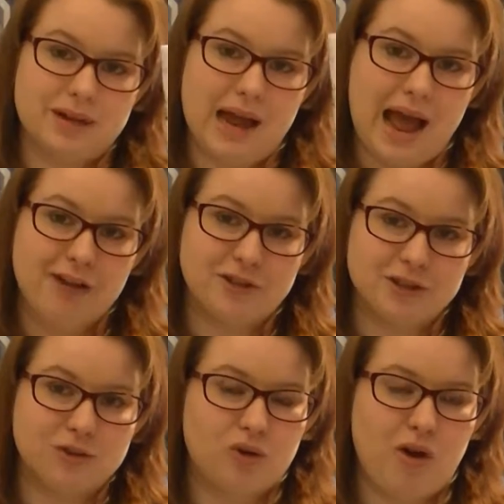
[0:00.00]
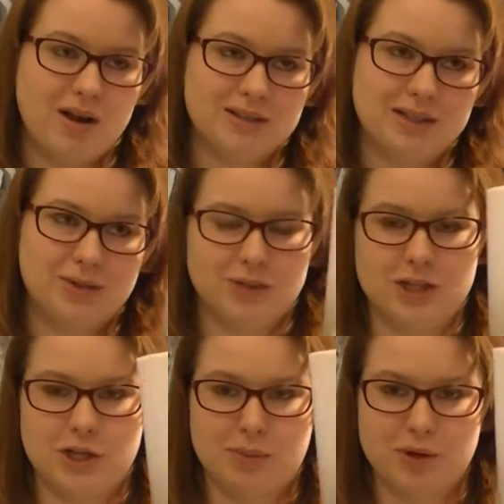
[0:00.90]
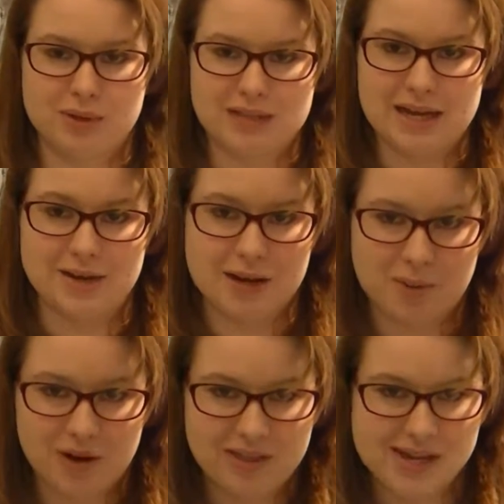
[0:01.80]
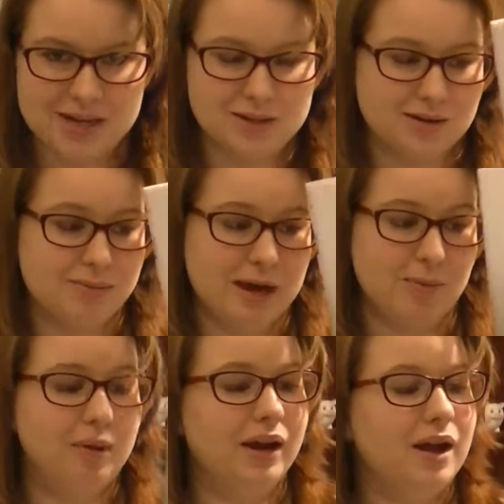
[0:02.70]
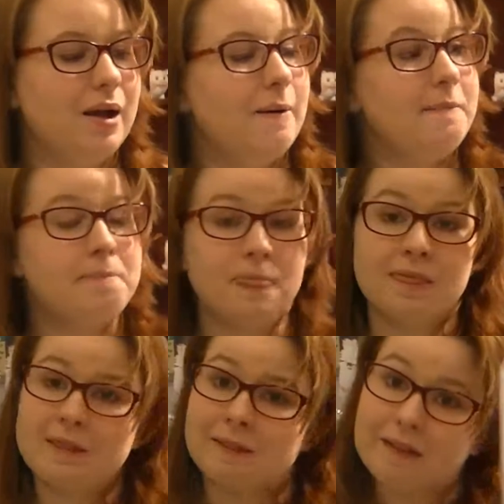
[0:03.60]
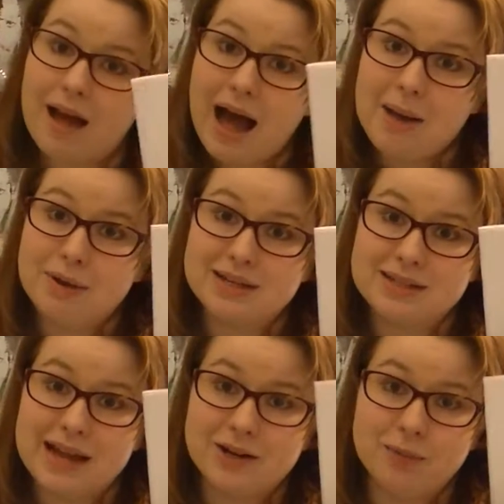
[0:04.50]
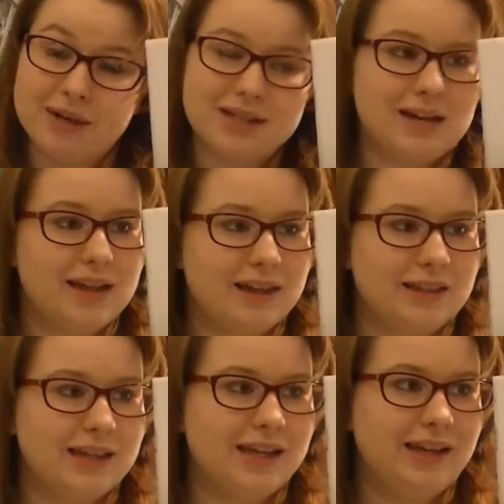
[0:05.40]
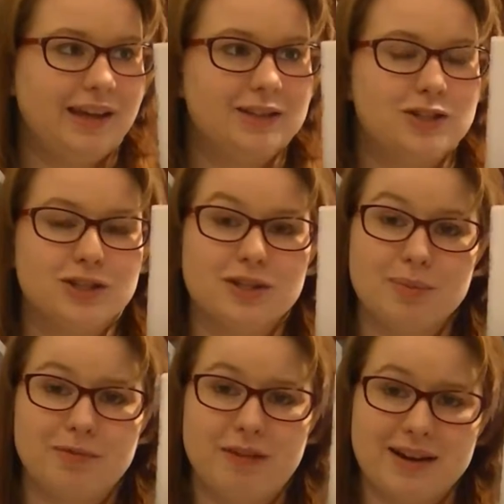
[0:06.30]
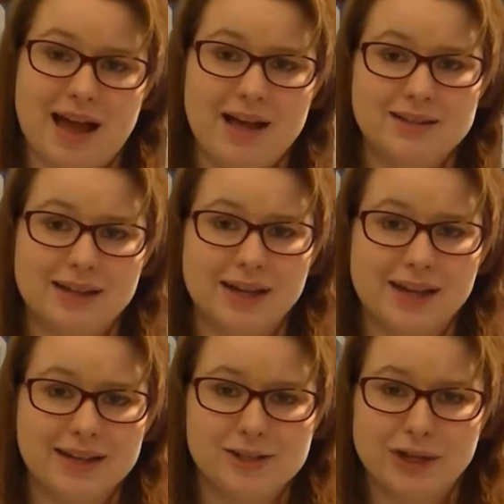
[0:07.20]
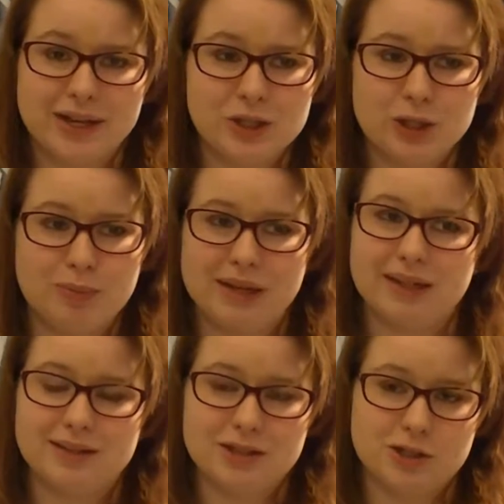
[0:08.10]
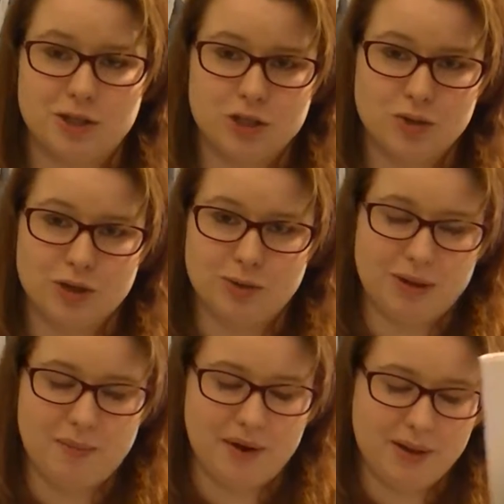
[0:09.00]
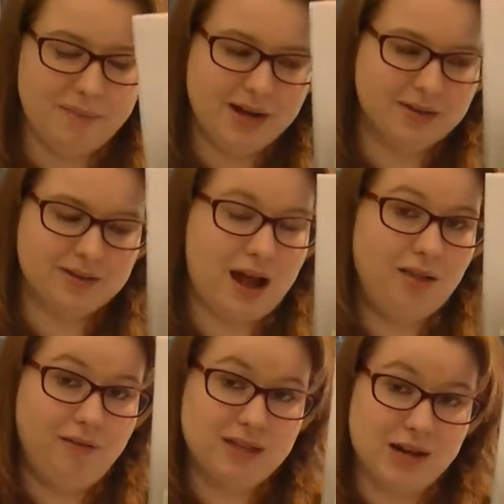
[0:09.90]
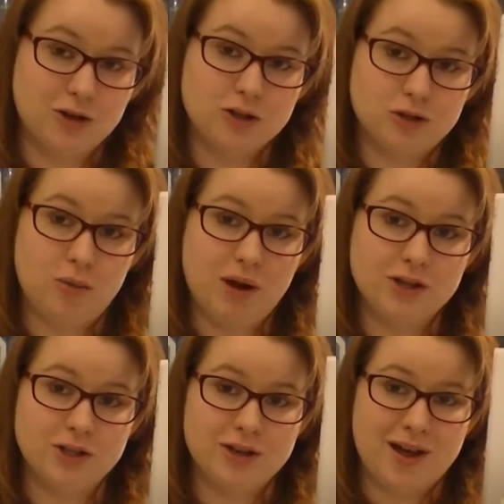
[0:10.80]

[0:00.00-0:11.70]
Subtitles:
After Crossed, I don't really ship her with Xander anymore. I think he deserves better, but I picked Xander because I think that he is just fantastic. He should be, this story should be about him. I love Xander so much.